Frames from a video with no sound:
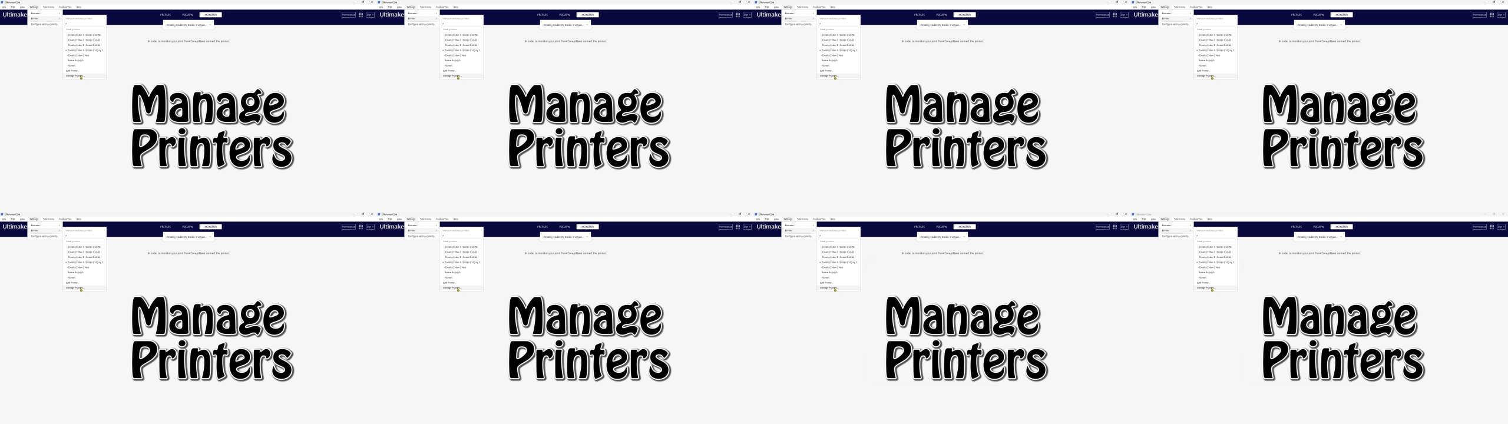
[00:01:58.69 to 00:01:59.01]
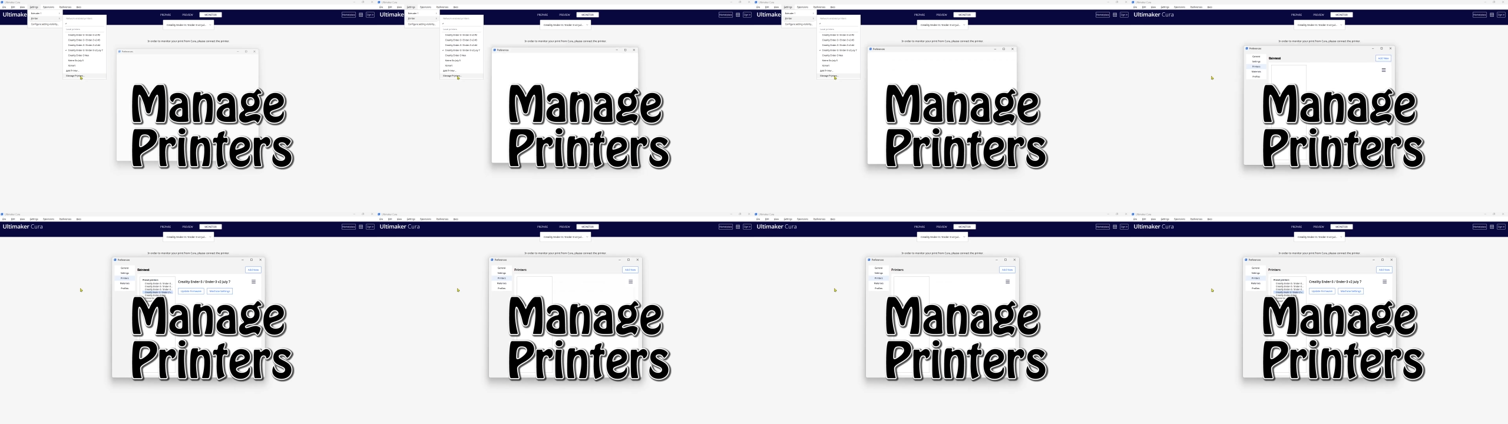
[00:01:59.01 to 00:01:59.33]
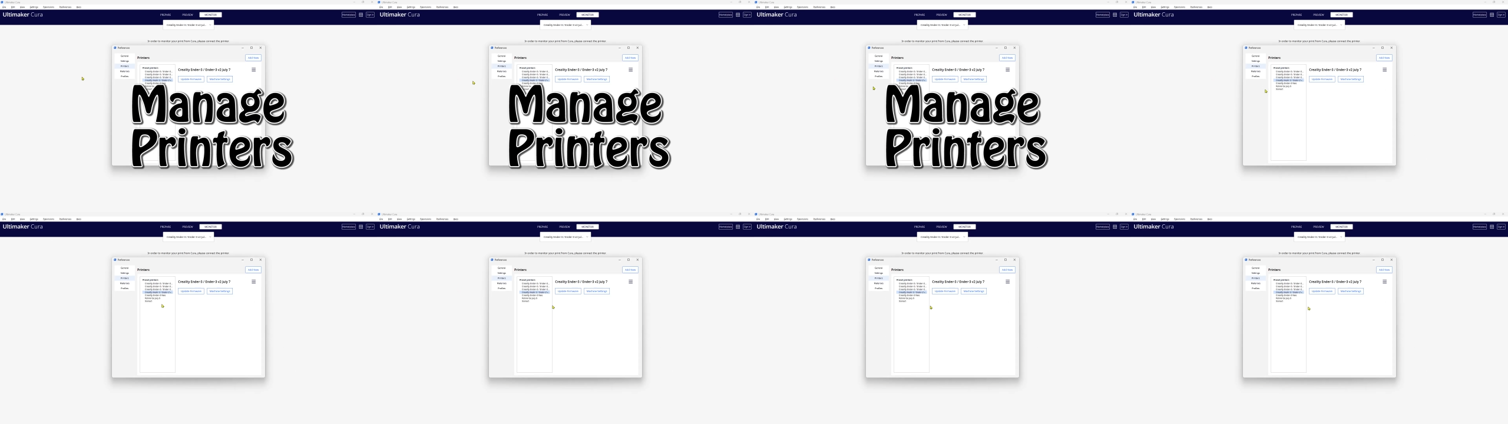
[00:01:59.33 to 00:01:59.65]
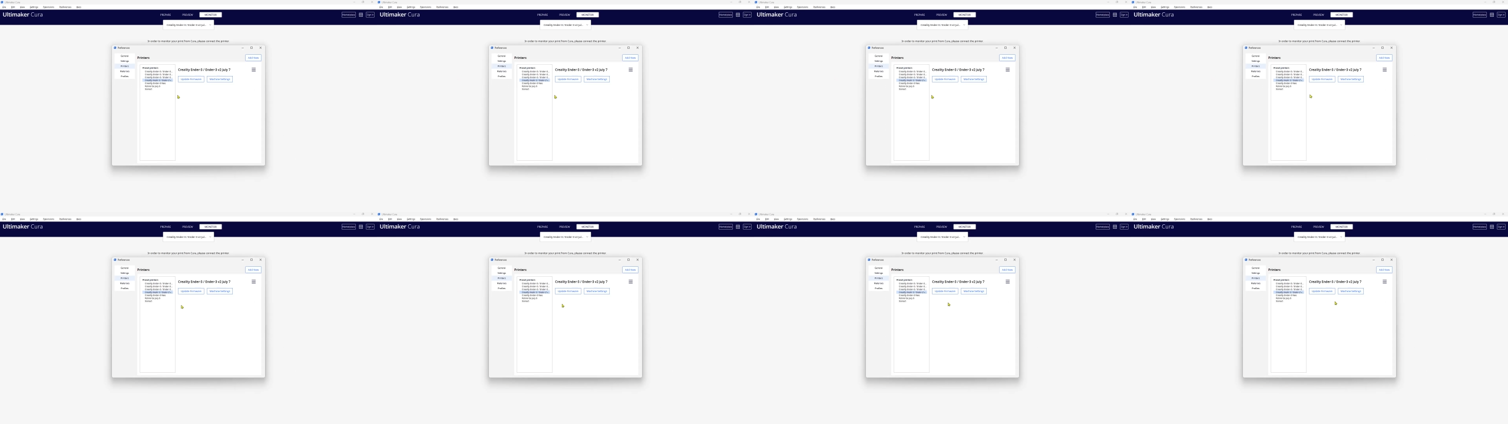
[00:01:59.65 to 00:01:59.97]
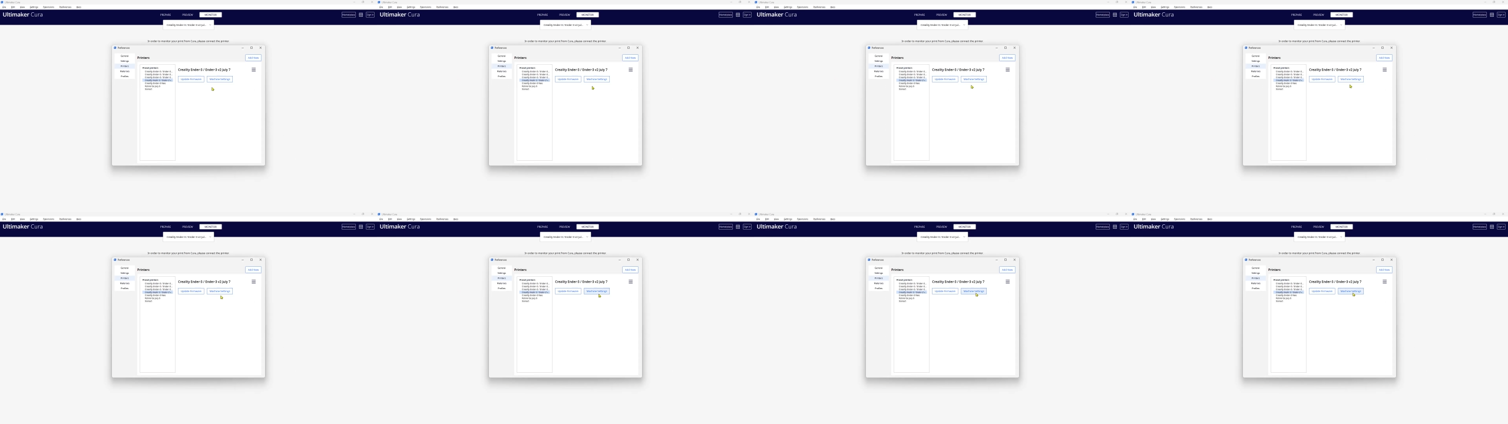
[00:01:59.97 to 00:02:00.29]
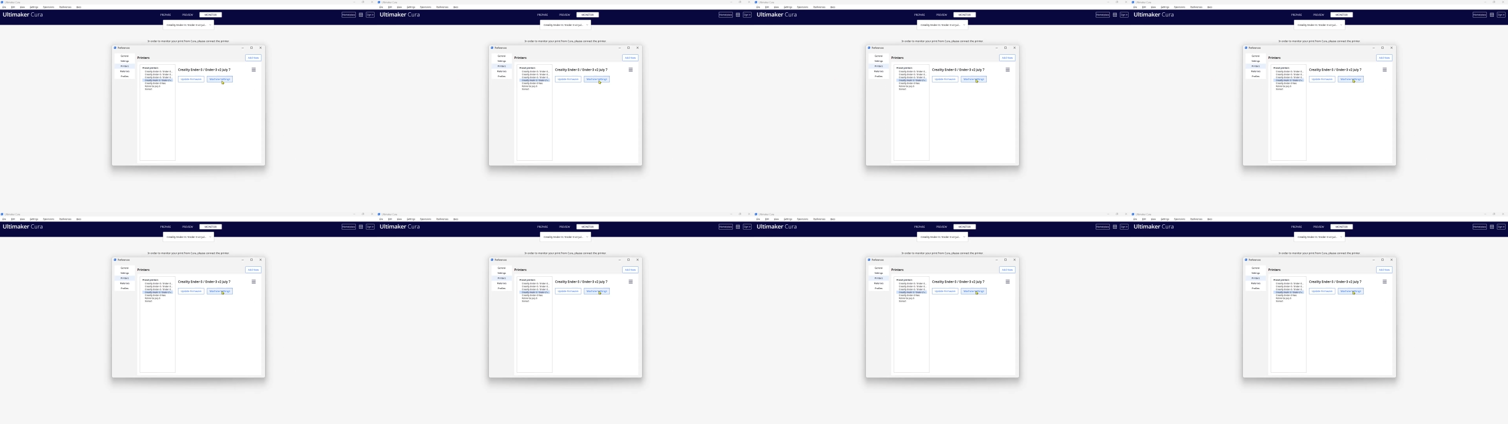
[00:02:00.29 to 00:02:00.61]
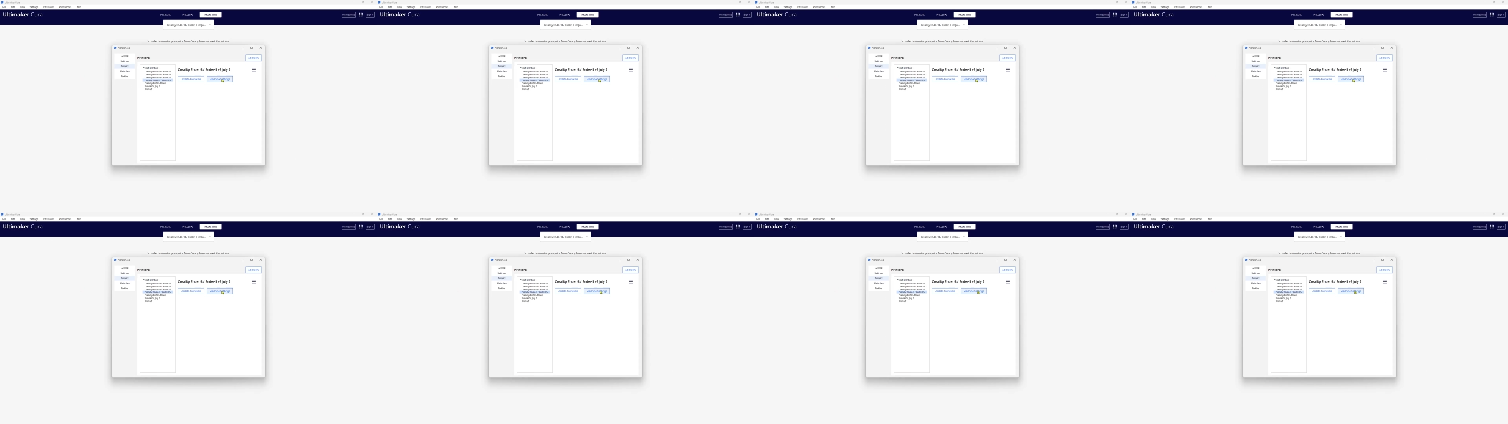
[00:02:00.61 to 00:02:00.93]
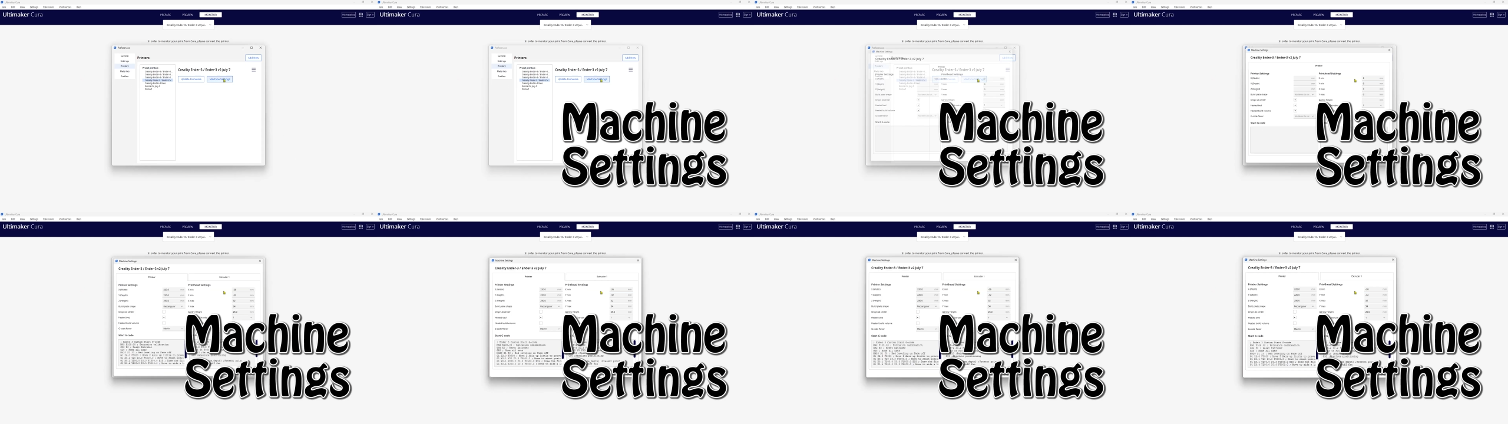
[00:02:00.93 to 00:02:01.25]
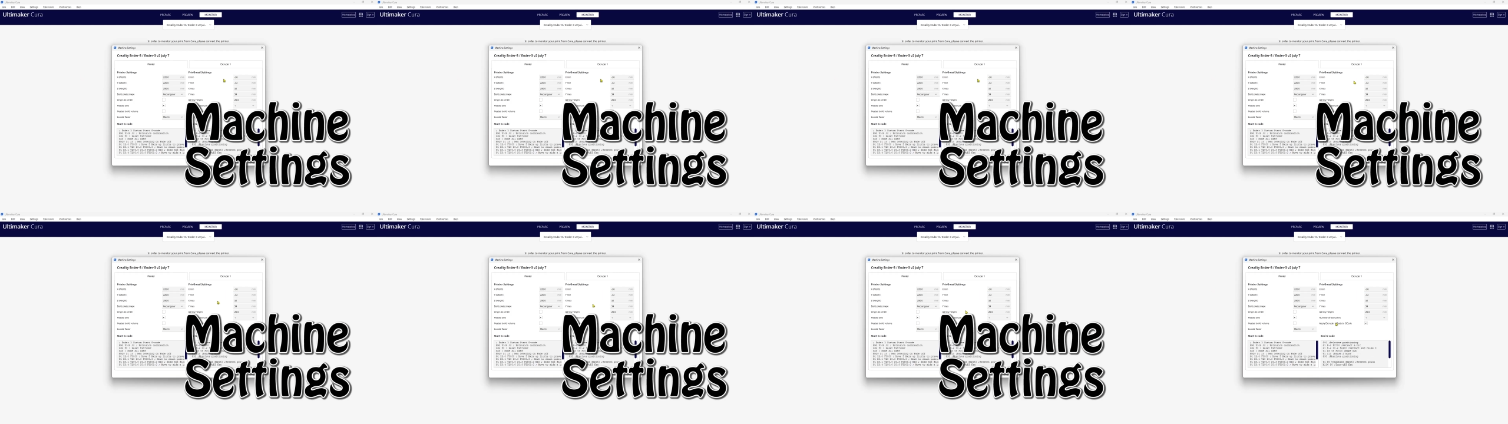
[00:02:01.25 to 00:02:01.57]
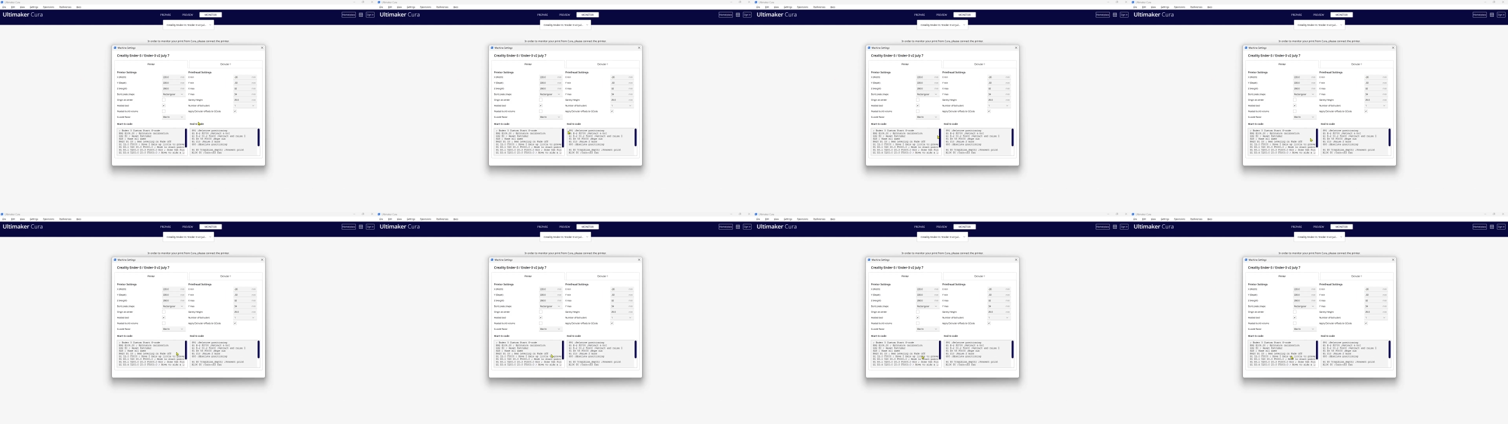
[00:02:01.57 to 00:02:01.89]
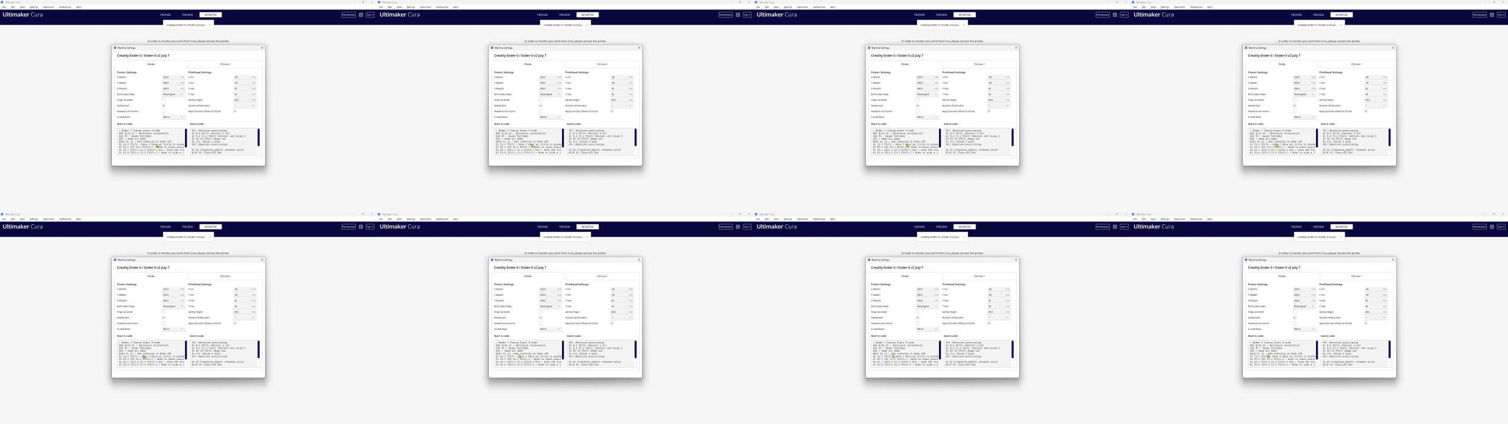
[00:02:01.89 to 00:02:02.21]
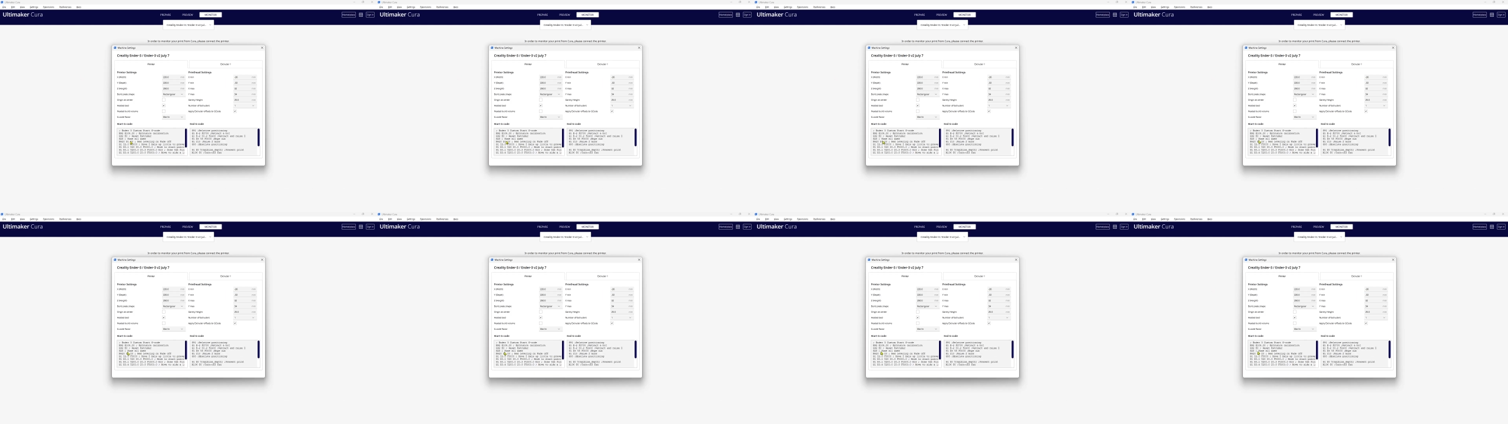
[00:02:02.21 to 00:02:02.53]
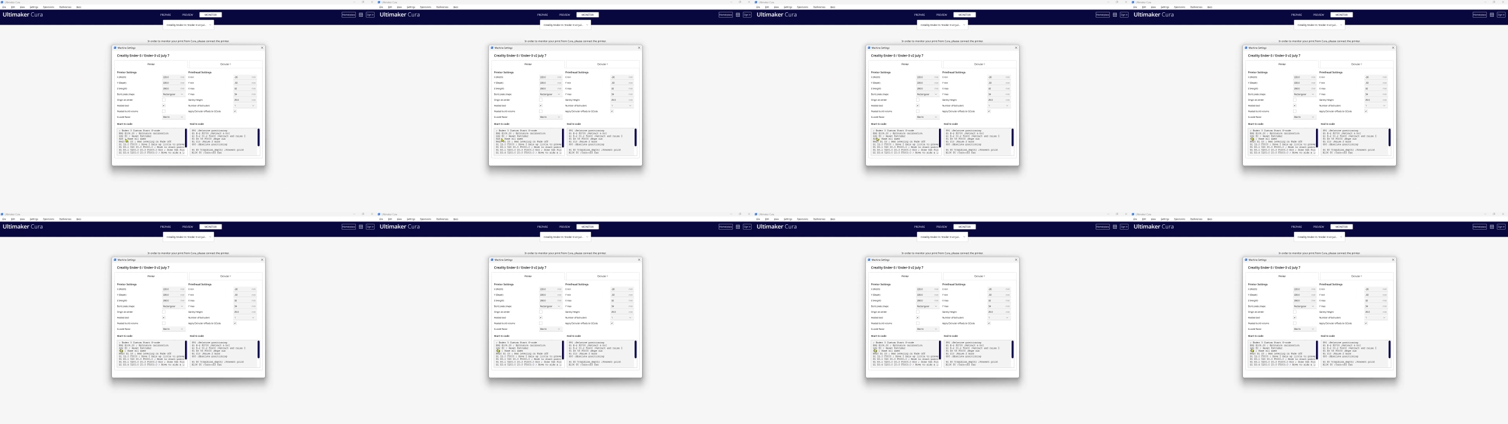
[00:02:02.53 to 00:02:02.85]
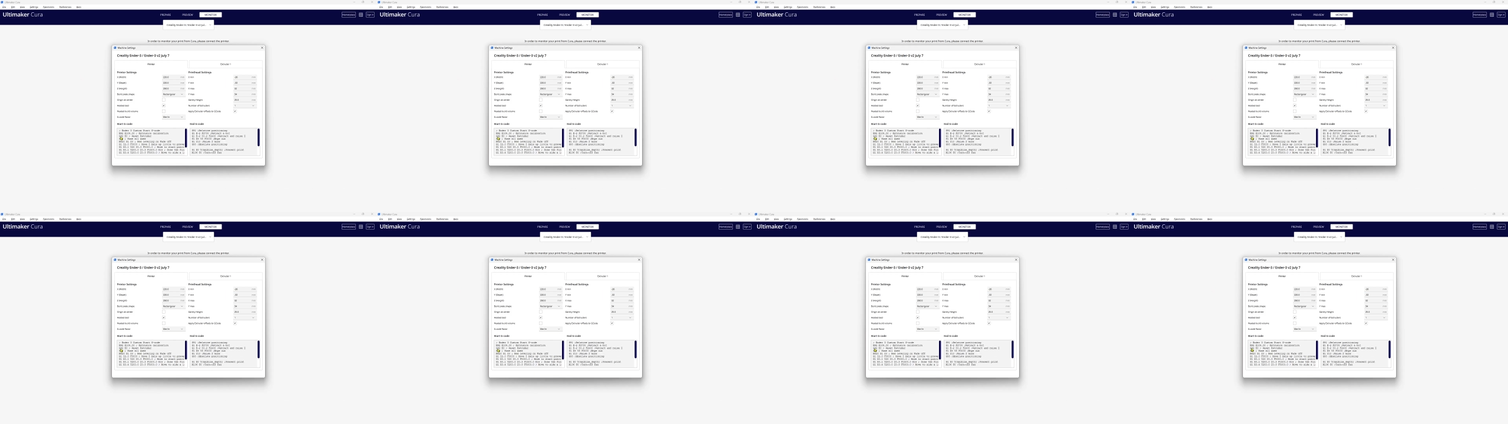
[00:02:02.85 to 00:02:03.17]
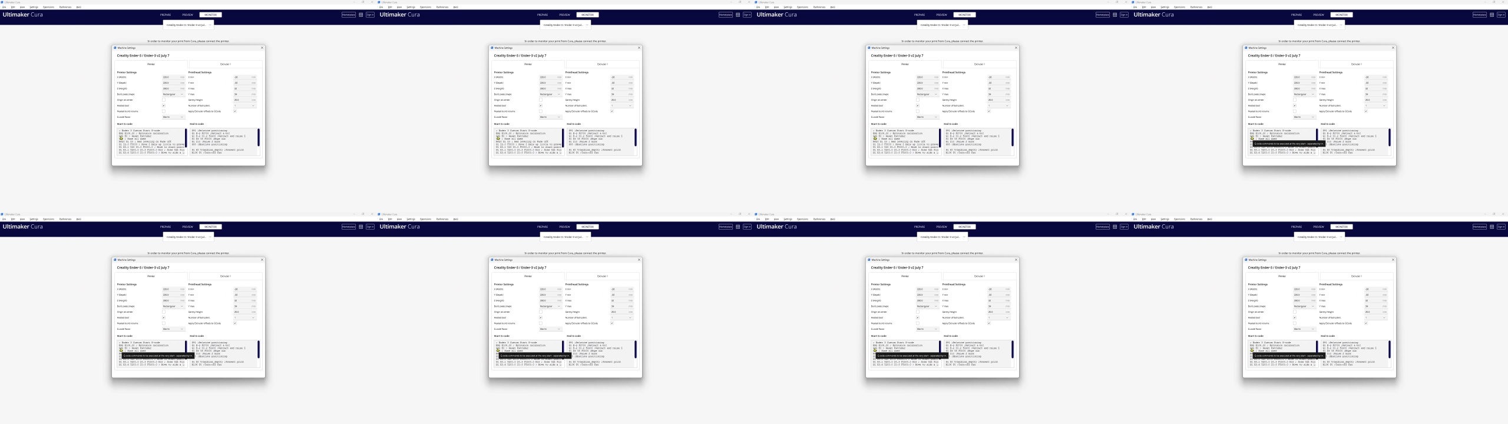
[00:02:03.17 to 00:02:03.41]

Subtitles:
(no speaker visible)